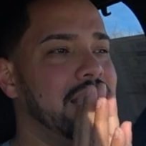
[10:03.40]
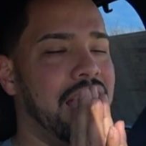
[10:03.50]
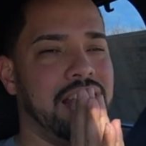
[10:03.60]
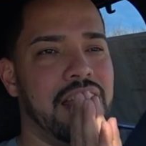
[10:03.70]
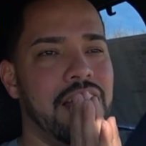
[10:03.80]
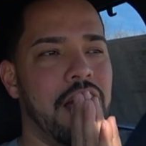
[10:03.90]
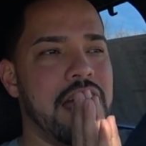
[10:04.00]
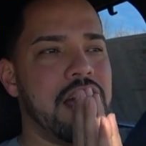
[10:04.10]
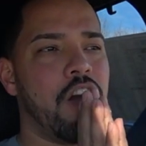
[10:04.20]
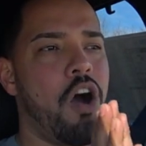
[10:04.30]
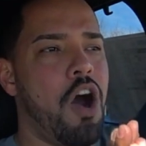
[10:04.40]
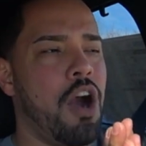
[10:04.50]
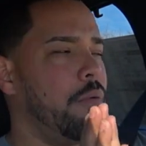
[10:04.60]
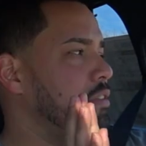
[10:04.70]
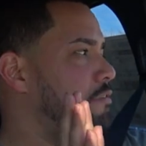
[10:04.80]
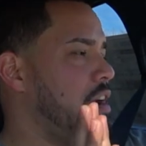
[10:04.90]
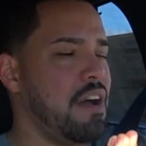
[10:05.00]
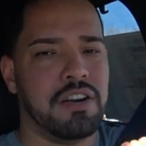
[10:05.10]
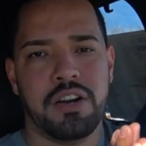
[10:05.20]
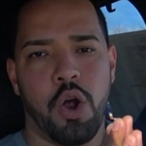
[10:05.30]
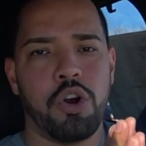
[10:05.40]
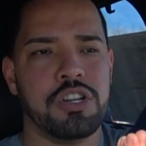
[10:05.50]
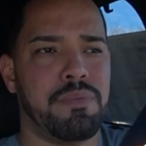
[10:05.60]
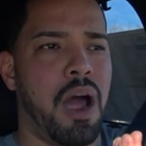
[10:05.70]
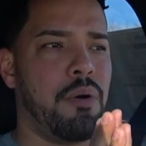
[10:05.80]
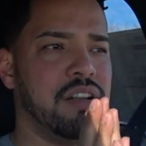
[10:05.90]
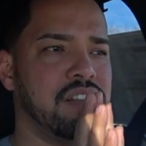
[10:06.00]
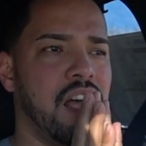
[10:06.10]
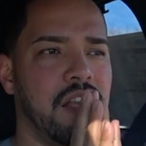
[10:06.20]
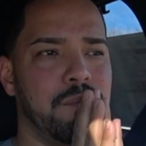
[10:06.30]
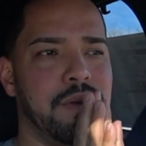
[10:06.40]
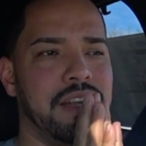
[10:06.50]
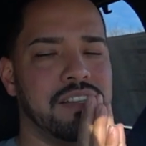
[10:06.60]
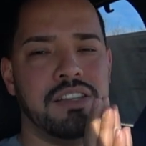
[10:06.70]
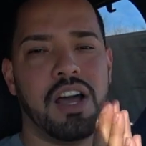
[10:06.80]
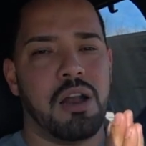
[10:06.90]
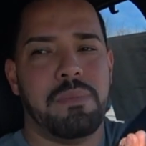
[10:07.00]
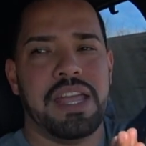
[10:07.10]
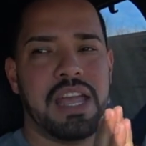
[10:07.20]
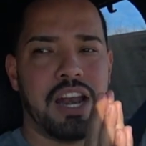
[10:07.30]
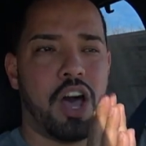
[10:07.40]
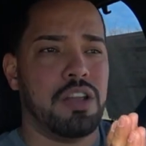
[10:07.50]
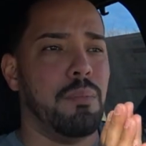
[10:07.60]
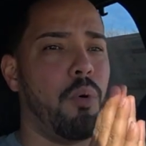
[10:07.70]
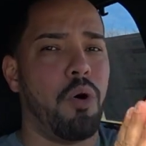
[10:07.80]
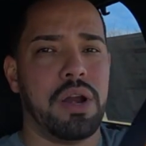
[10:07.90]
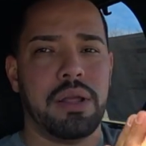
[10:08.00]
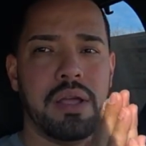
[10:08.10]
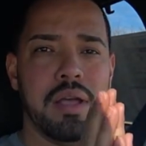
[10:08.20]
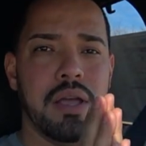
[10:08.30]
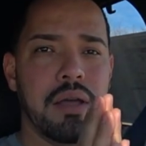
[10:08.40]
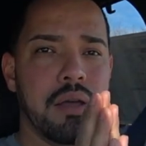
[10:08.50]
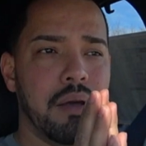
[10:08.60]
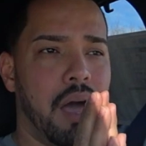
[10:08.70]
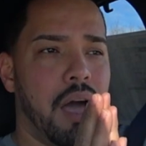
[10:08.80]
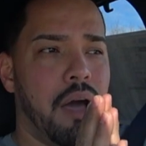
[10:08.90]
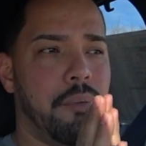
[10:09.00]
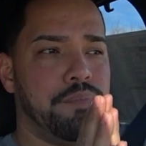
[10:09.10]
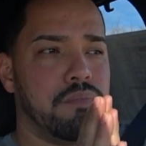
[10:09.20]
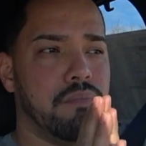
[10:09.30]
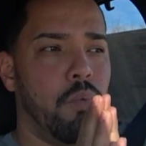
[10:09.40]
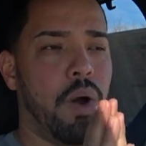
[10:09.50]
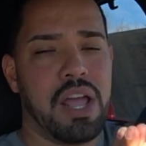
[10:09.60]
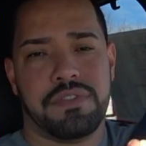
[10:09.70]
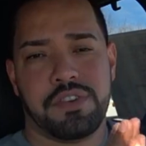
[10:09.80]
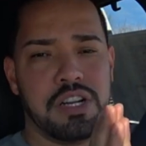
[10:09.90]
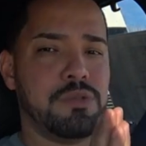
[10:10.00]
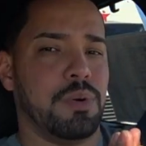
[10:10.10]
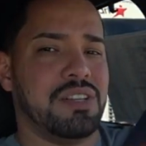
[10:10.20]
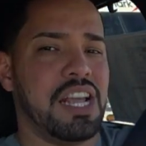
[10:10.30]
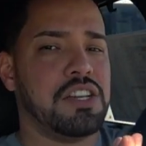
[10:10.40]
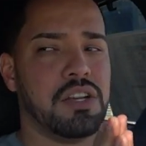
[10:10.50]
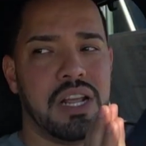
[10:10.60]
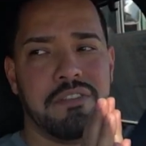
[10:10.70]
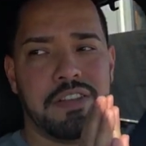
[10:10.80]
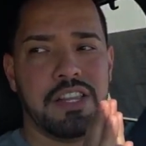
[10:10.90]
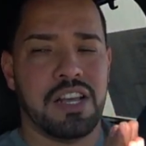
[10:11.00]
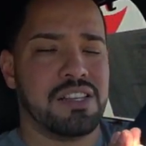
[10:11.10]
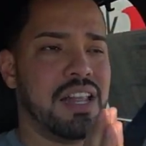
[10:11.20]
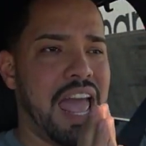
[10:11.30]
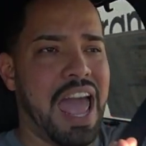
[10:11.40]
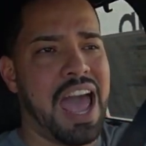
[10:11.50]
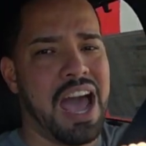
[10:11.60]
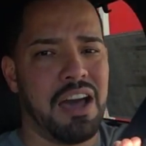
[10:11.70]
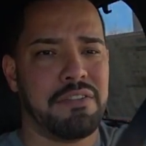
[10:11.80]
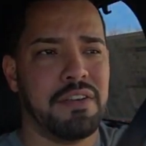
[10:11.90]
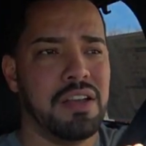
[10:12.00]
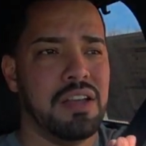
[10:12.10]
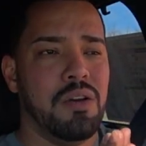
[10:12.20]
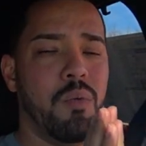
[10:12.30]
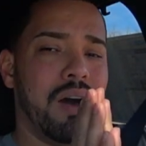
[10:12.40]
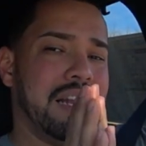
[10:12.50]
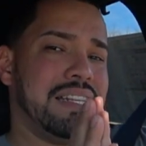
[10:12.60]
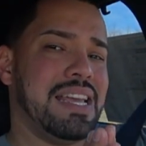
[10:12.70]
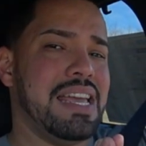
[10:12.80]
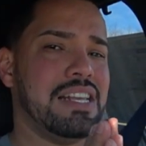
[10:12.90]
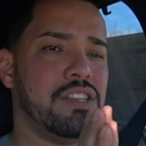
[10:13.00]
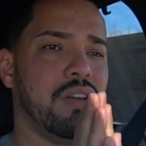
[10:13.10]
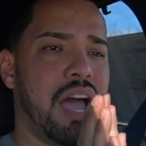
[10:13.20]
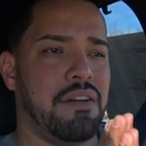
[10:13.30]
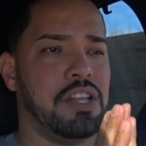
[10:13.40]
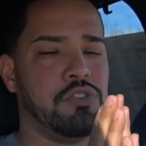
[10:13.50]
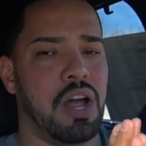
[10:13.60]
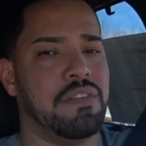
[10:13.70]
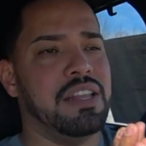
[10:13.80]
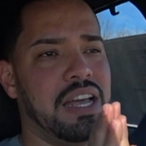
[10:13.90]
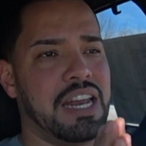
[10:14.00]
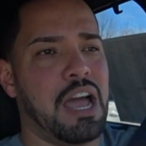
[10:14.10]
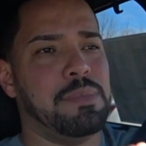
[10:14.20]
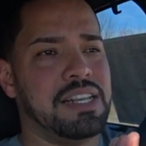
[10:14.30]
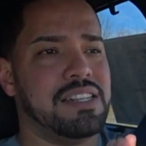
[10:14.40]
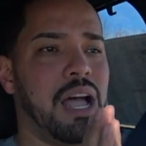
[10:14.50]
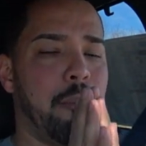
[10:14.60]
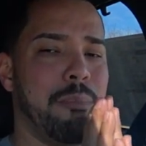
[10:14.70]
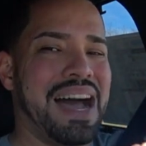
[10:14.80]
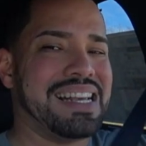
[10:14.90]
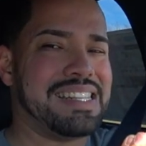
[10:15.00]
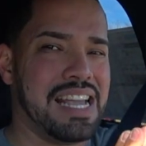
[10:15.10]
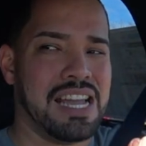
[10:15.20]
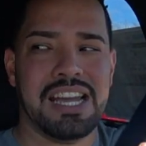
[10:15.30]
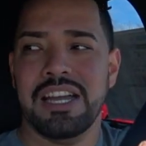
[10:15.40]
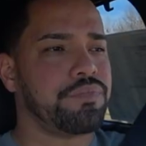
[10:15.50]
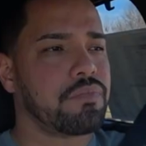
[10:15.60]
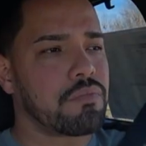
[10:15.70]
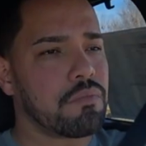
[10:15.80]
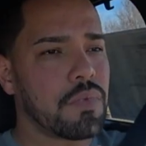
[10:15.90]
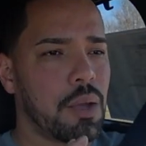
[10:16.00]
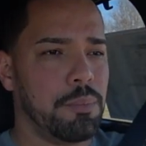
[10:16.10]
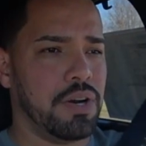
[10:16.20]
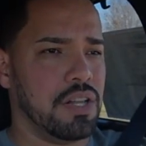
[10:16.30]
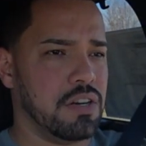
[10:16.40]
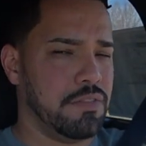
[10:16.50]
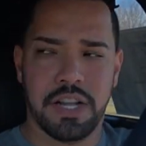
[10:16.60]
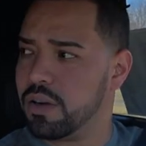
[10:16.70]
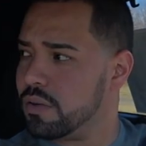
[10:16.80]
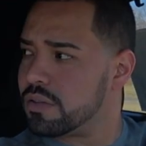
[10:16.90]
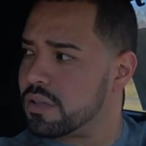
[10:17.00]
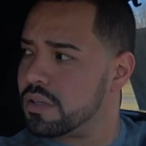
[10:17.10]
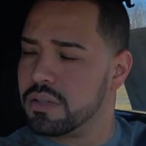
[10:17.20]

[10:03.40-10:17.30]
that a car with 500 horsepower is gonna be another boring way of transportation if it doesn't have what it takes to have the driving dynamics that Mazda put on their vehicles.